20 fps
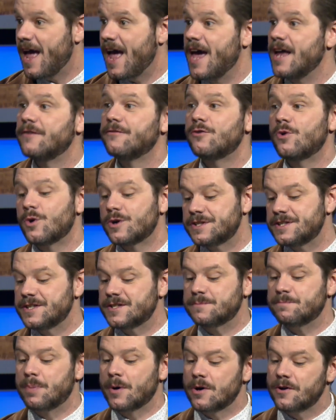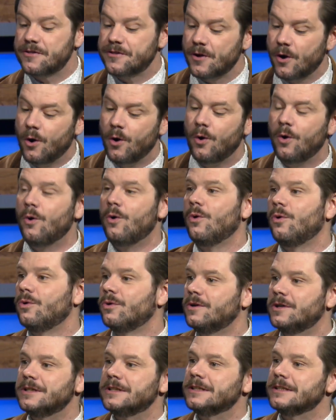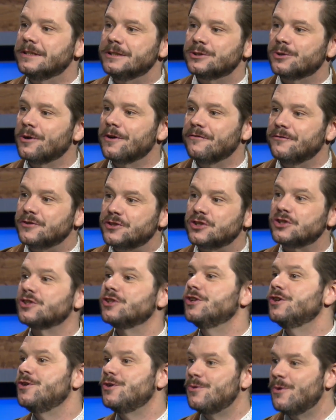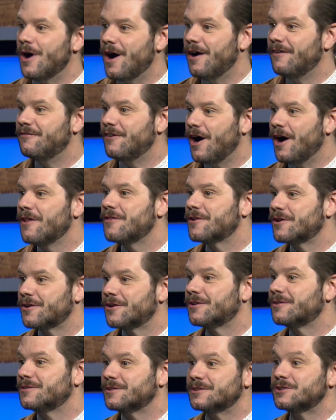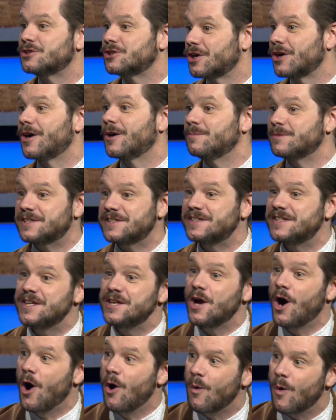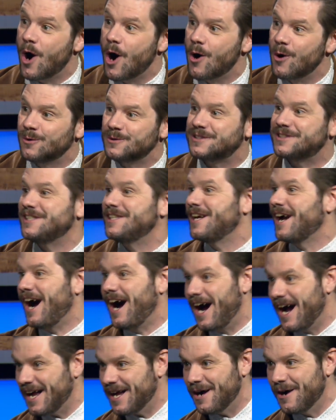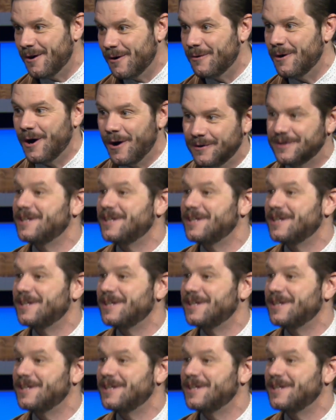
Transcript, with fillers: And of course, it's birthed a whole sort of slew of other terms COO, yeah.